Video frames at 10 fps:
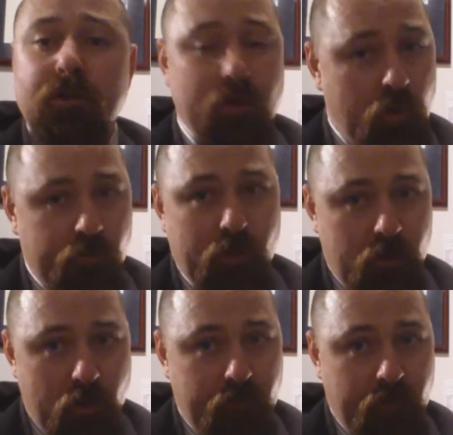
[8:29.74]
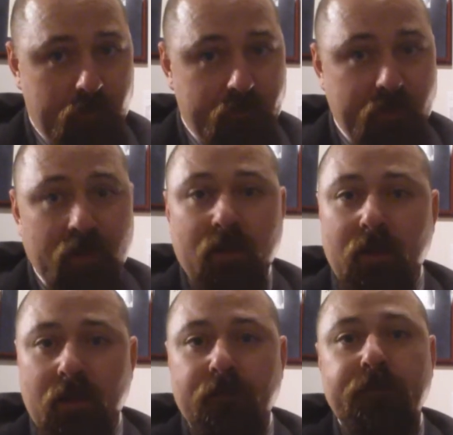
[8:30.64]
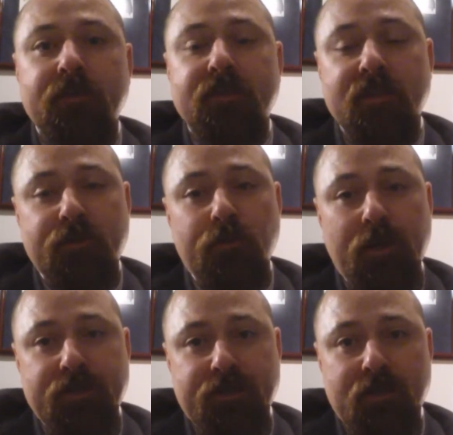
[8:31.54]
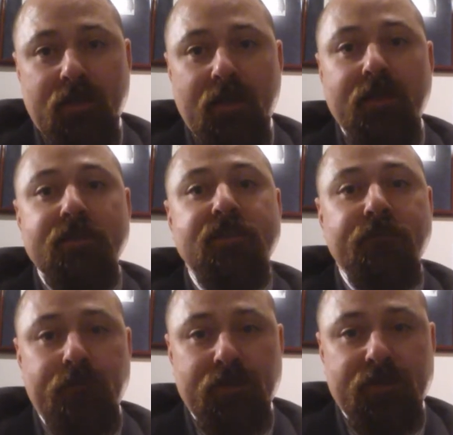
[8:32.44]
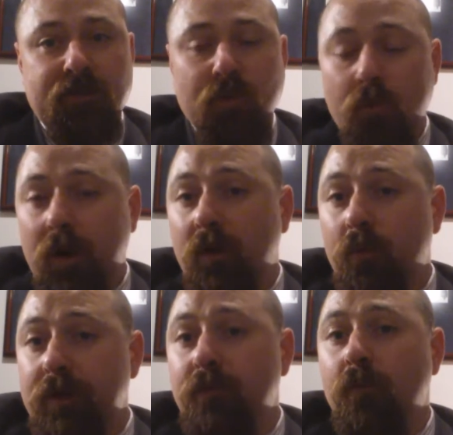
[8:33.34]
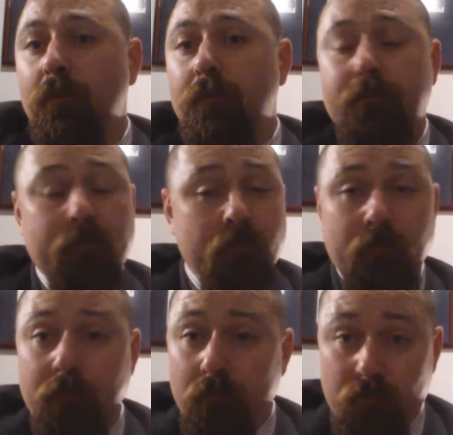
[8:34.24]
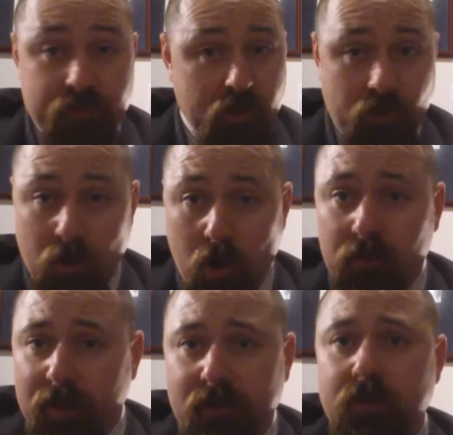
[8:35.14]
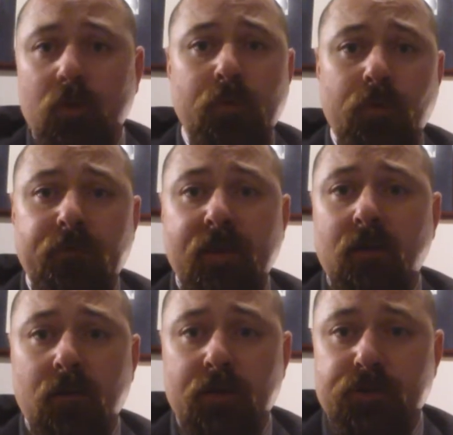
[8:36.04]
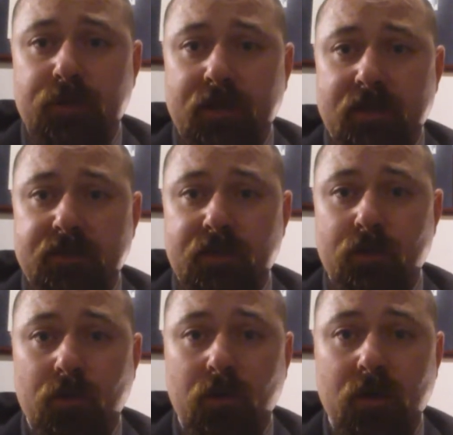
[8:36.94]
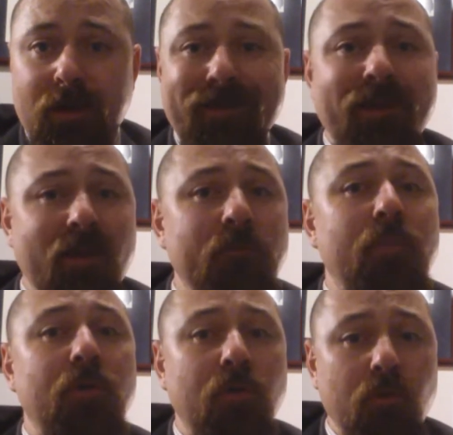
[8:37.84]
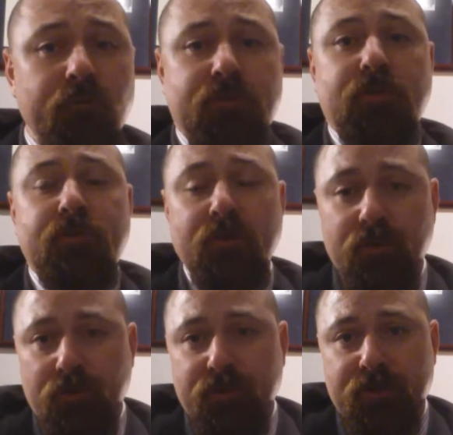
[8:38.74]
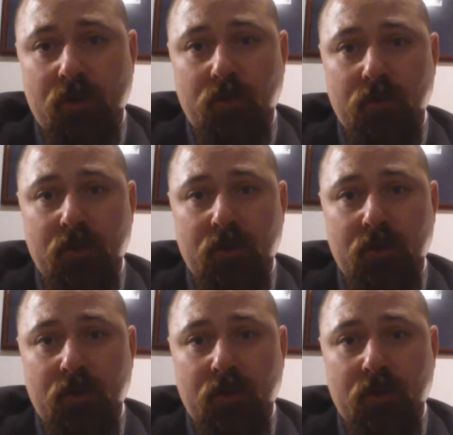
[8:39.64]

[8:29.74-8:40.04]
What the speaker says: Don't roll over. If the situation is sufficient to where we will, in all likelihood, prevail in a joint custody order, it behooves you to do so.